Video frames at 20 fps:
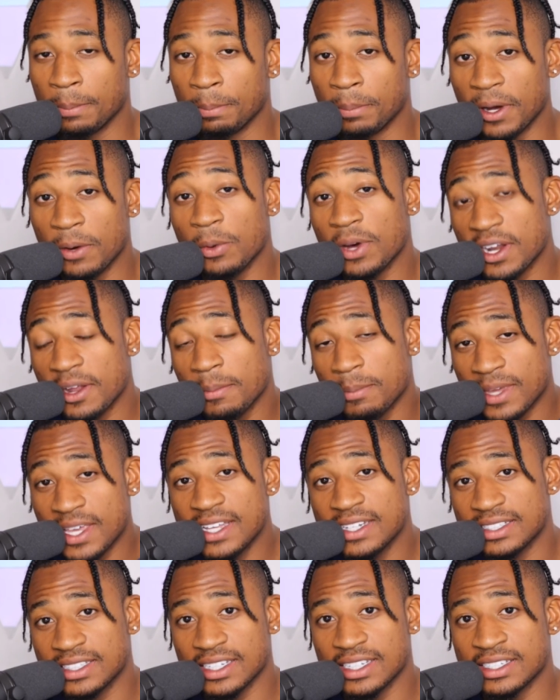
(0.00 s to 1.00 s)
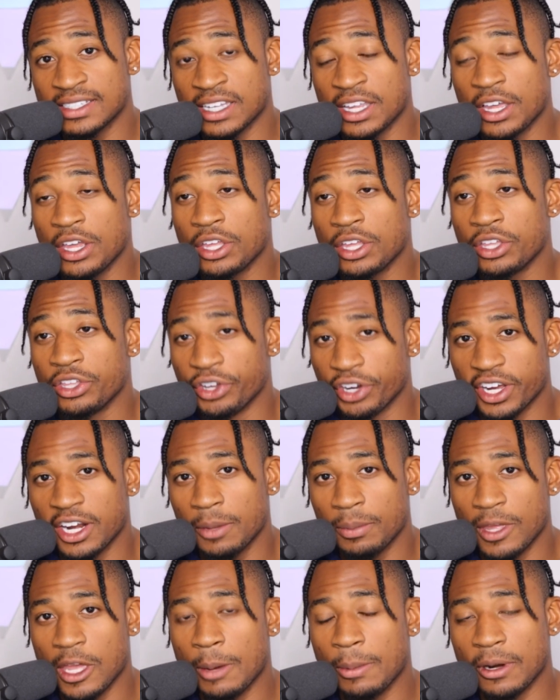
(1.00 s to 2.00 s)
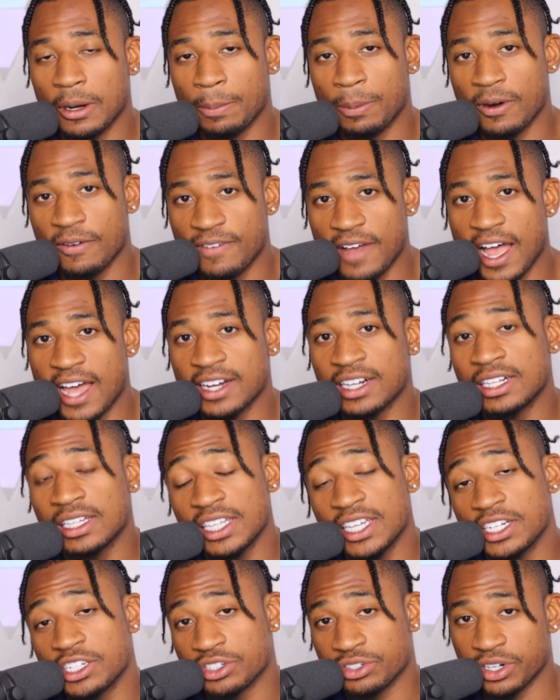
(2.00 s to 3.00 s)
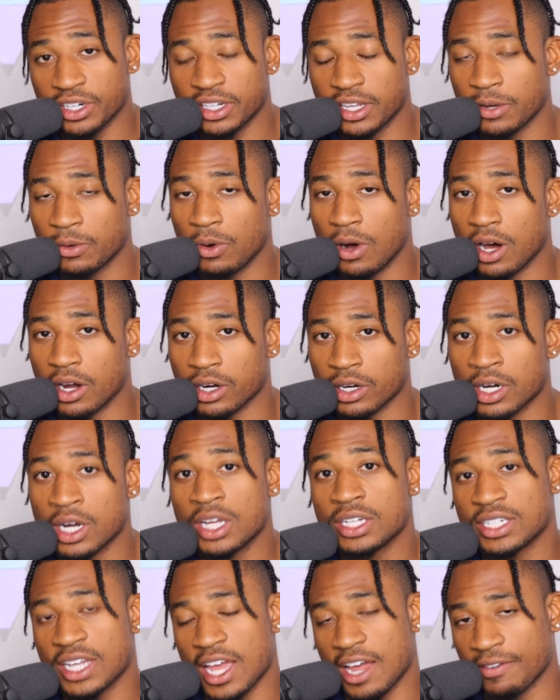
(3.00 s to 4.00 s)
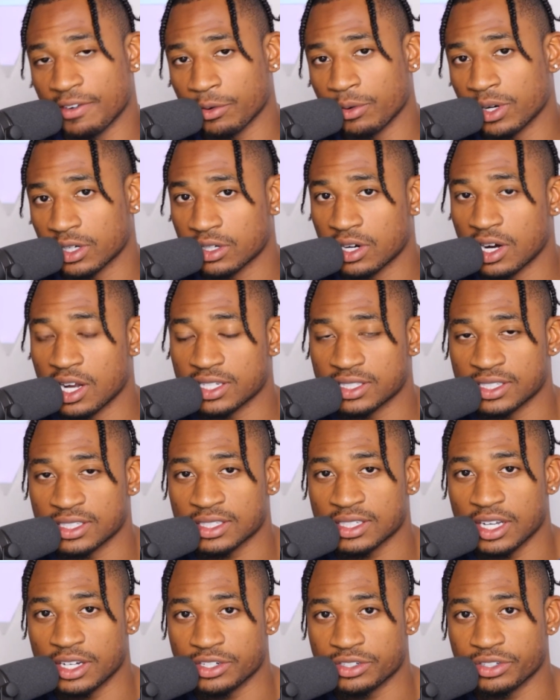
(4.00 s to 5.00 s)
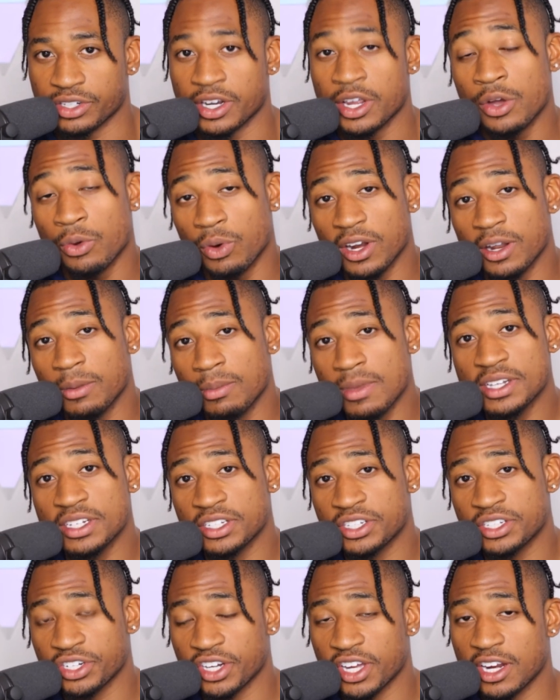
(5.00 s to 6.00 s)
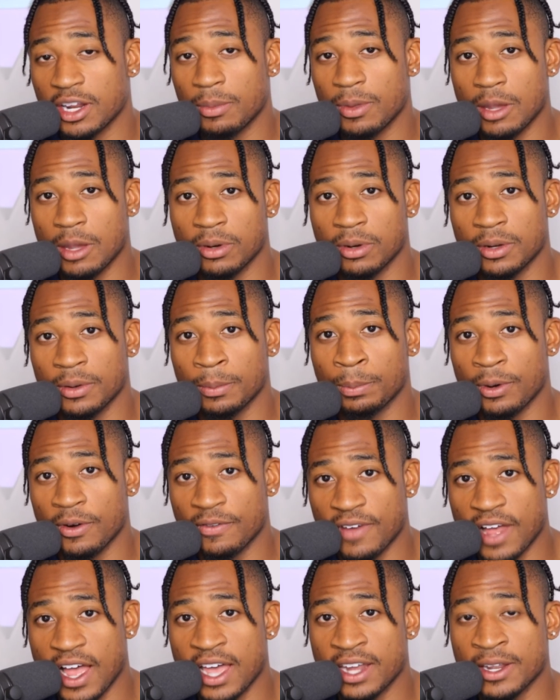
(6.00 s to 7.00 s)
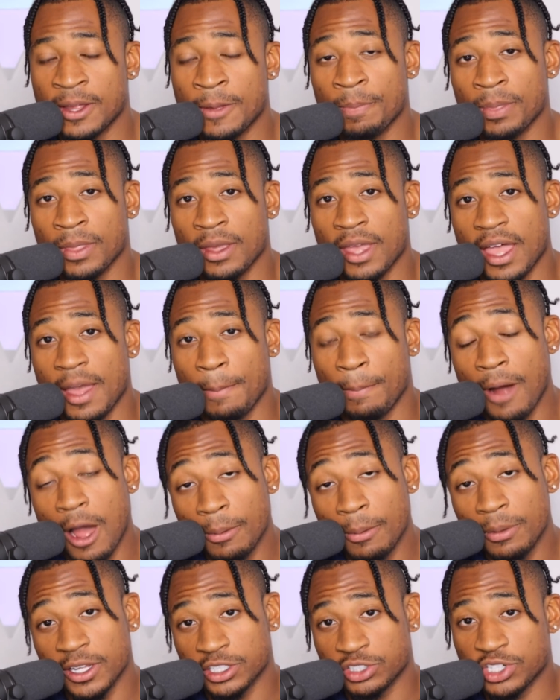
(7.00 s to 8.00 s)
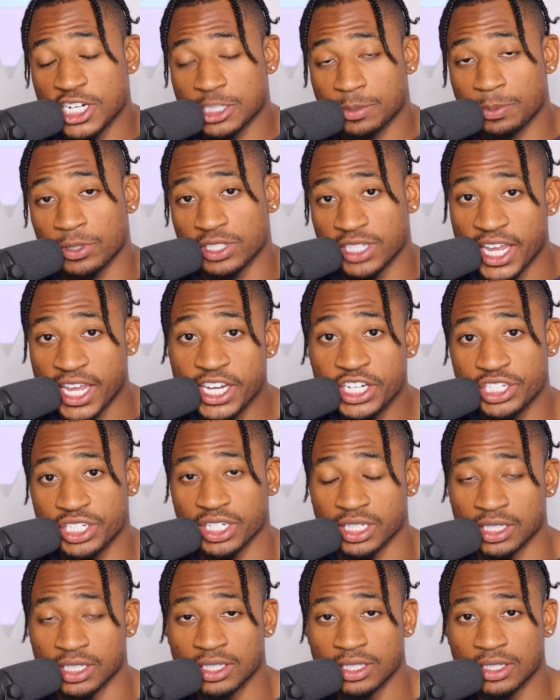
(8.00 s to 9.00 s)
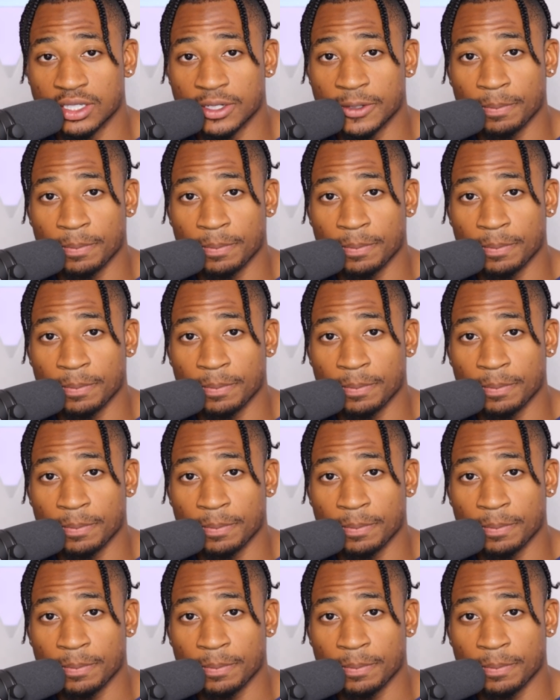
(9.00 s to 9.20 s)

But what it means is you're going to be able to provide clean drinking water to everyone across this country. What it means is you're going to be able to provide public transportation,